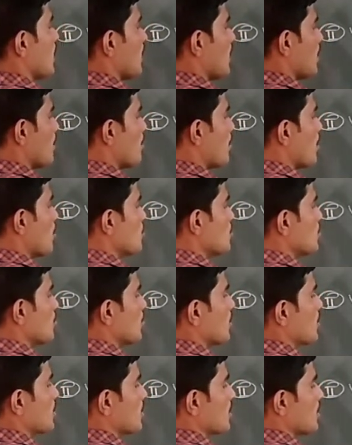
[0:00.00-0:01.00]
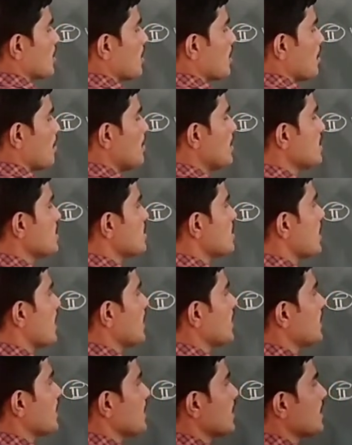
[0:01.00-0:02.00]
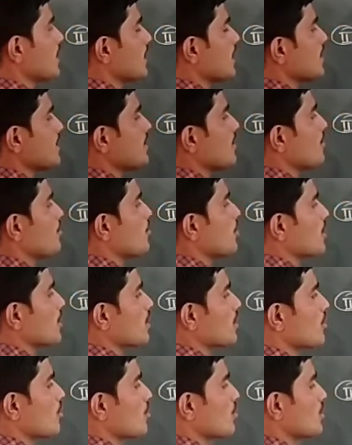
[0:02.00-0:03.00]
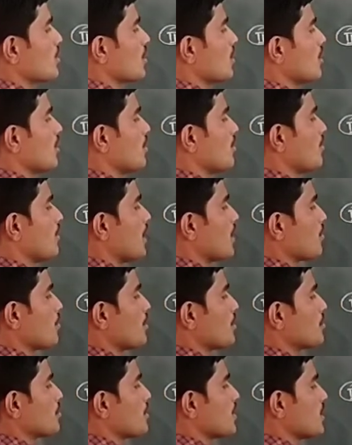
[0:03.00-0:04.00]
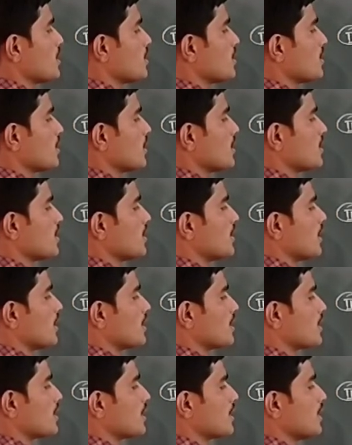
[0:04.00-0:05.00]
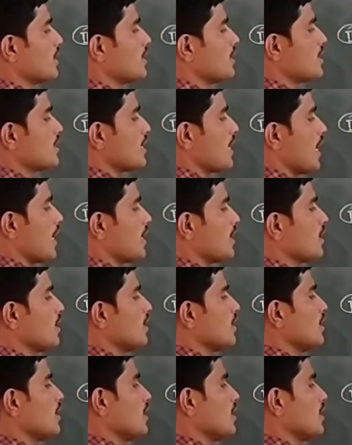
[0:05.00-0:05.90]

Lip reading: above the water. Means that in case of water corrosion, we are going to just consider steel tank.